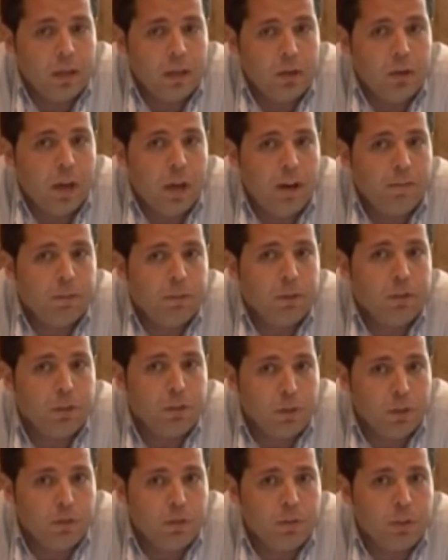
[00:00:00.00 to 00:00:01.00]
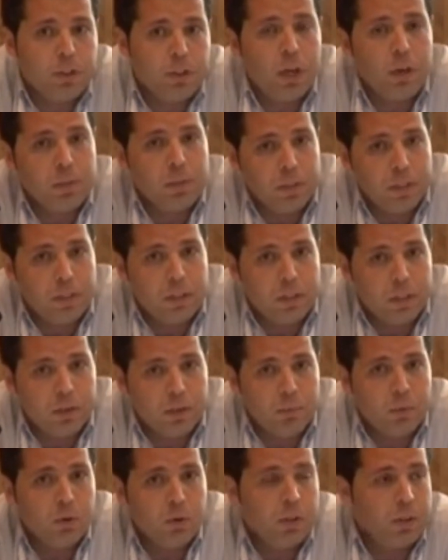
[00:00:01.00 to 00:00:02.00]
you have to serve the job
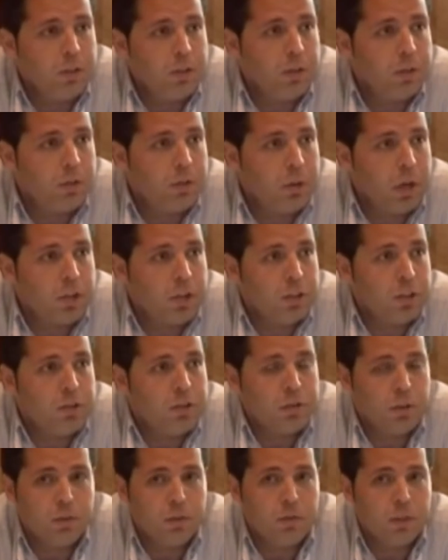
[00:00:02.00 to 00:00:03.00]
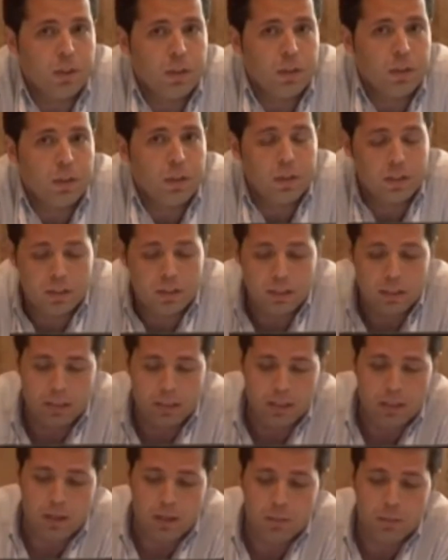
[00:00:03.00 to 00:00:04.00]
seeker more than you actually serve
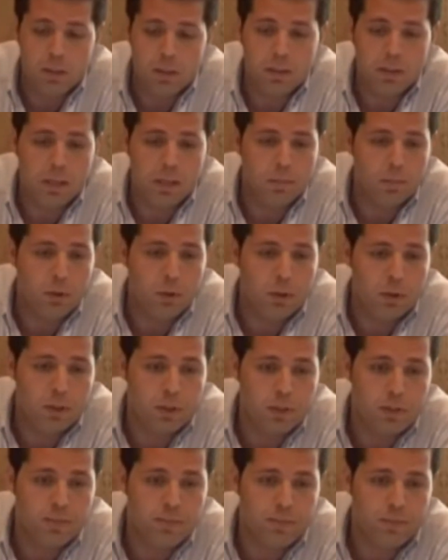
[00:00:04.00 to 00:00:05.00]
the employers.